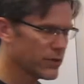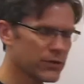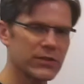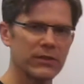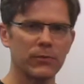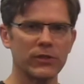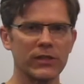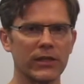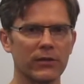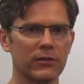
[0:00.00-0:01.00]
there's
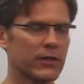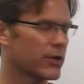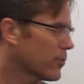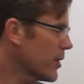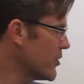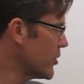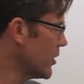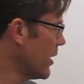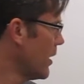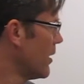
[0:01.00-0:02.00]
particularly a
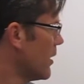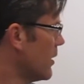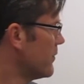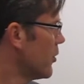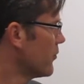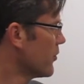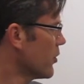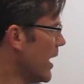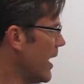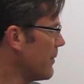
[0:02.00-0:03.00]
region of
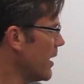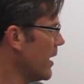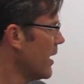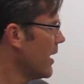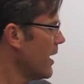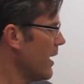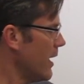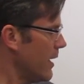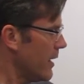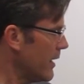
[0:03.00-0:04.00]
overlap.
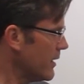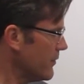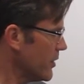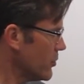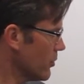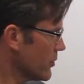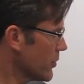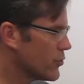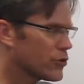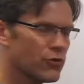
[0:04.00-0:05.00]
Individuals
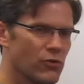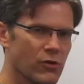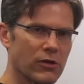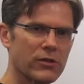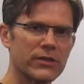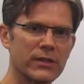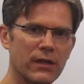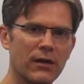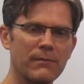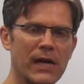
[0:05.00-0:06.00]
whose scores on